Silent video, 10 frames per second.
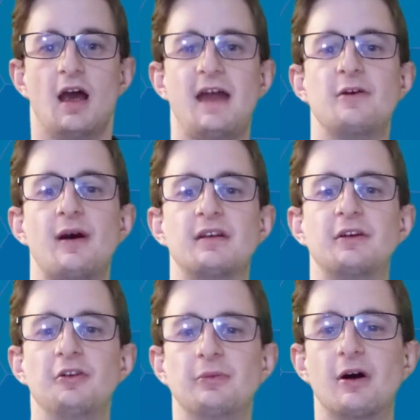Anyways,
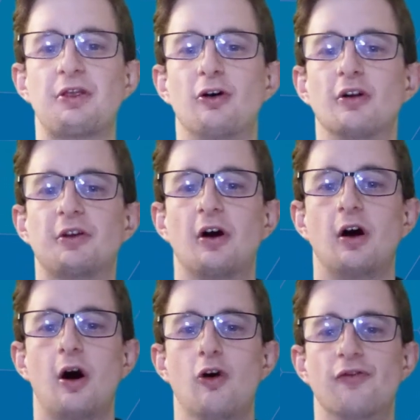those are my thoughts
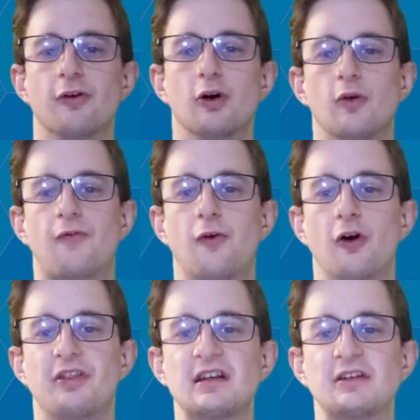overall
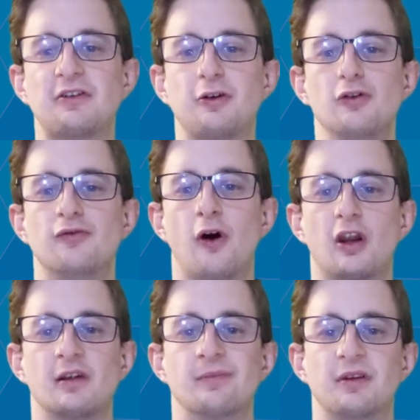for these two
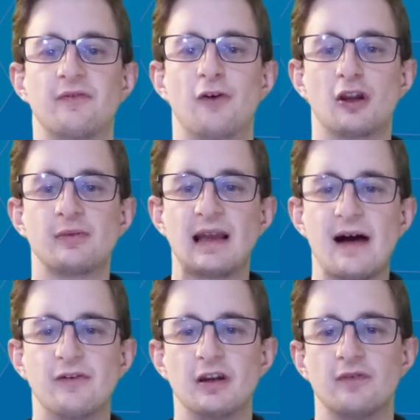volumes, Volume
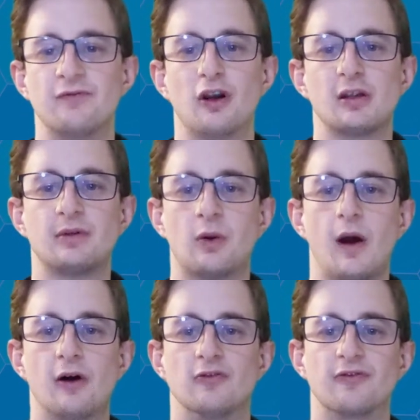11 and Volume
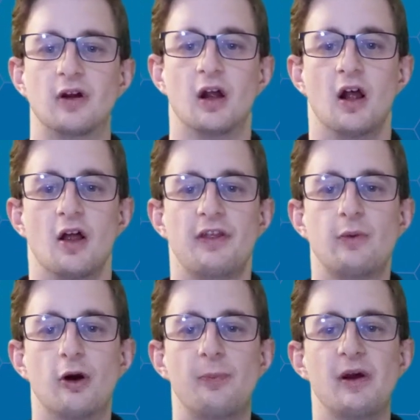12. They
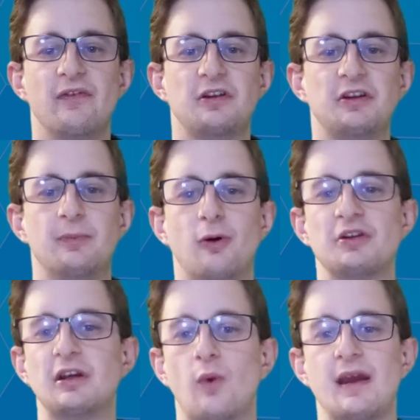were a bit of a
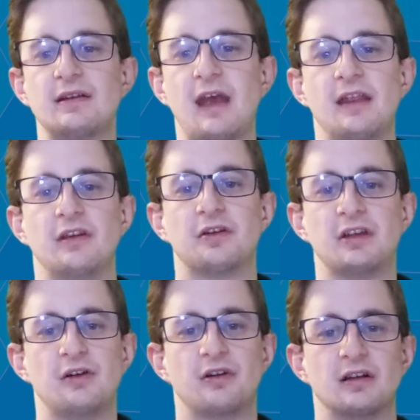disappointing way to end the
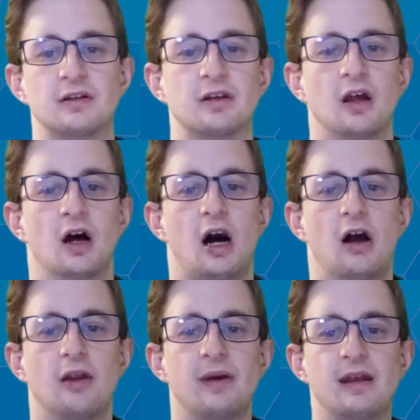series.
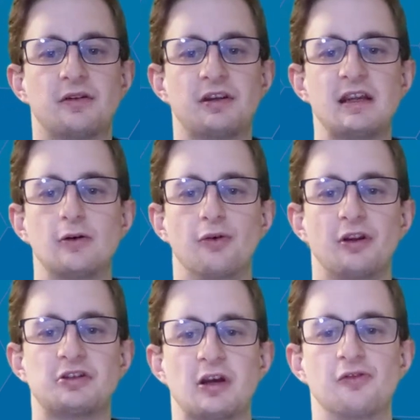I'll admit, seeing all
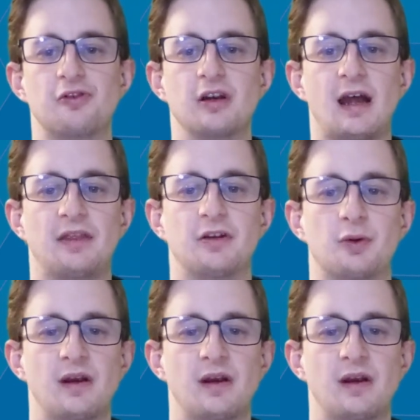the children and the